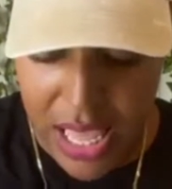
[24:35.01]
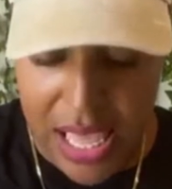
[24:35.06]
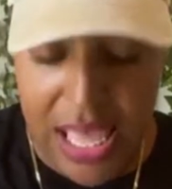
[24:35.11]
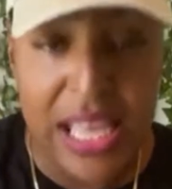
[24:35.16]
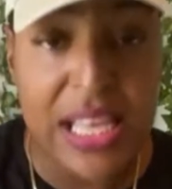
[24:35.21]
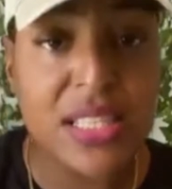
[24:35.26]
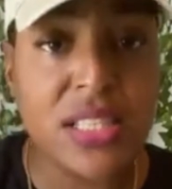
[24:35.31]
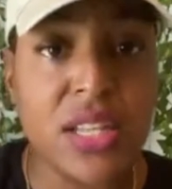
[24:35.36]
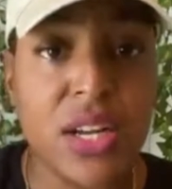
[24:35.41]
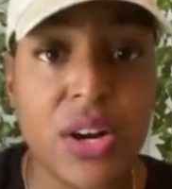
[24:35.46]

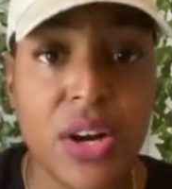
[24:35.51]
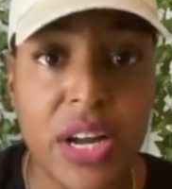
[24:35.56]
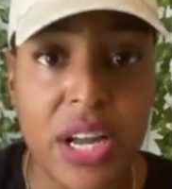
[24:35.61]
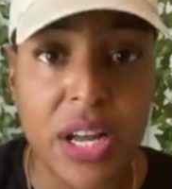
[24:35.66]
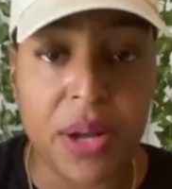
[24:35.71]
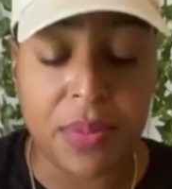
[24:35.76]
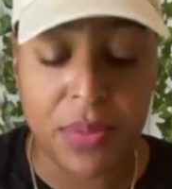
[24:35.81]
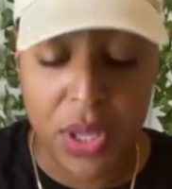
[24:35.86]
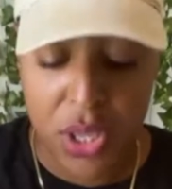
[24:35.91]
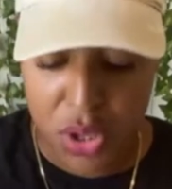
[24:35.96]
Instagram,
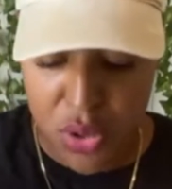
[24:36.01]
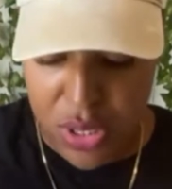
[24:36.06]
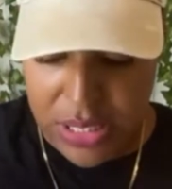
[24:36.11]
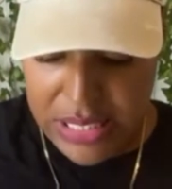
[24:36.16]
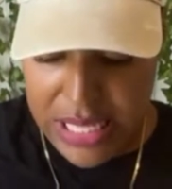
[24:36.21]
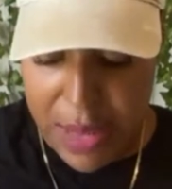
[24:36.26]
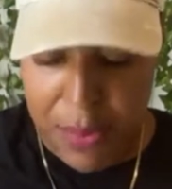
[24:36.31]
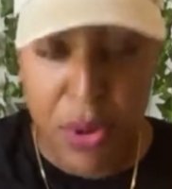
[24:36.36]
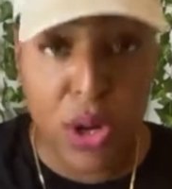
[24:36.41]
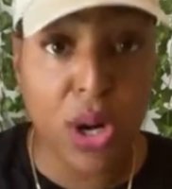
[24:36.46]
you can
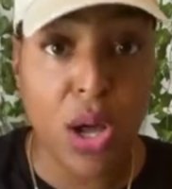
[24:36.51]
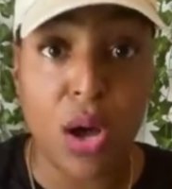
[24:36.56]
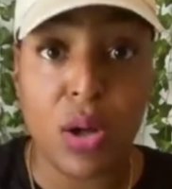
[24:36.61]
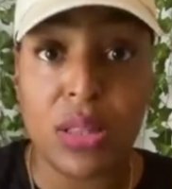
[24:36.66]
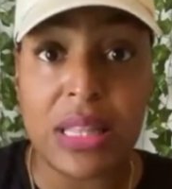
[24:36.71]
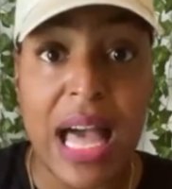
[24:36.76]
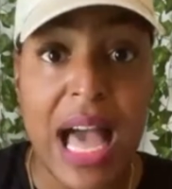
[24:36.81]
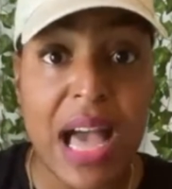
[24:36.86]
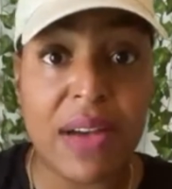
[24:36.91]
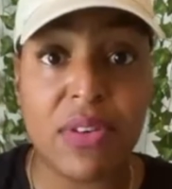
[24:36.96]
say I'm going to go
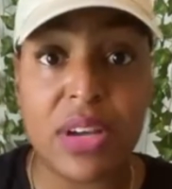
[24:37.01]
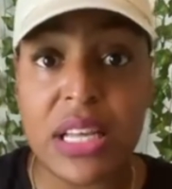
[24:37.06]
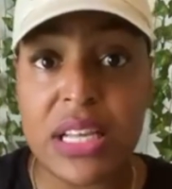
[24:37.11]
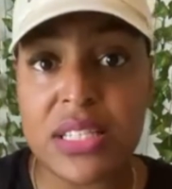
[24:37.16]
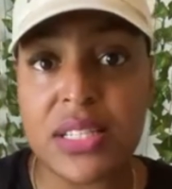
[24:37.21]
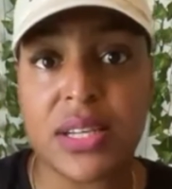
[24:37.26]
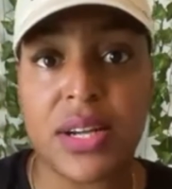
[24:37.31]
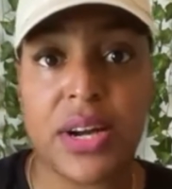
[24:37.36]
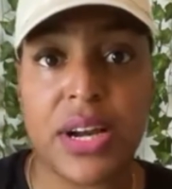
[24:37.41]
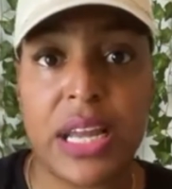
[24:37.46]
live on
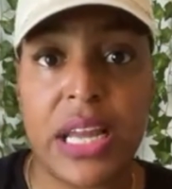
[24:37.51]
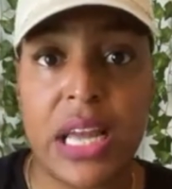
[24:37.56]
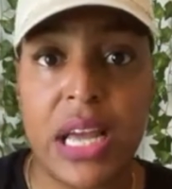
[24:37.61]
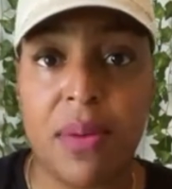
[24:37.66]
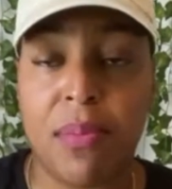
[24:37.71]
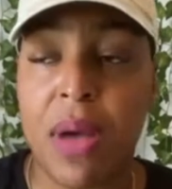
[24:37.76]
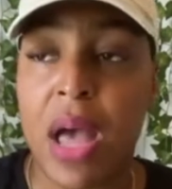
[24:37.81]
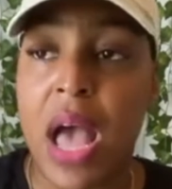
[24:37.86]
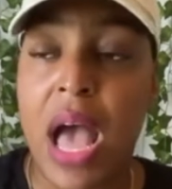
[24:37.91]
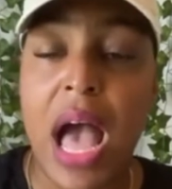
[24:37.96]

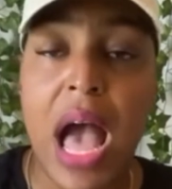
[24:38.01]
Instagram.